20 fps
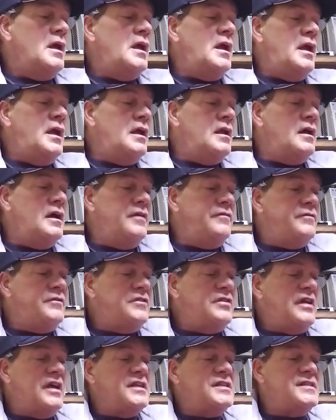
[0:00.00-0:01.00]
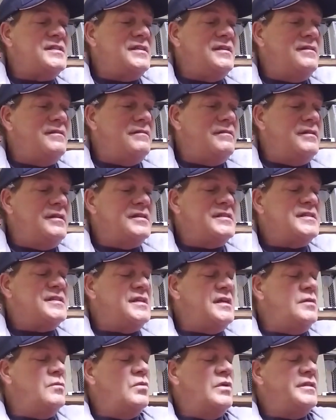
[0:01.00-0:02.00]
and I've tested to
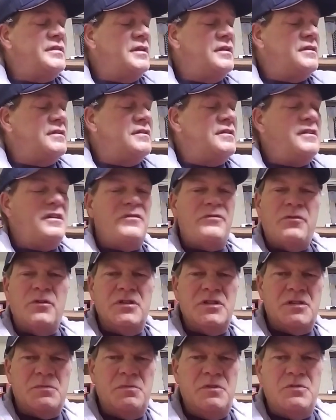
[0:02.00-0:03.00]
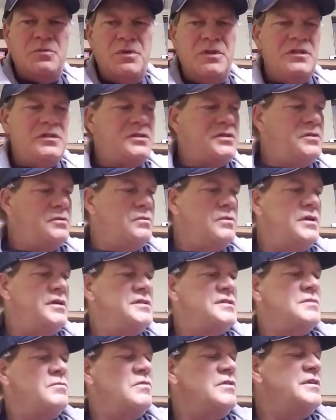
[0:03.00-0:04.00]
see what the difference between the two
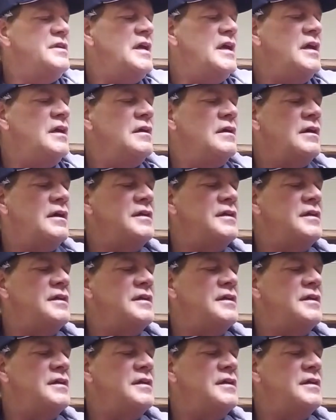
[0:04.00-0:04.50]
was one day.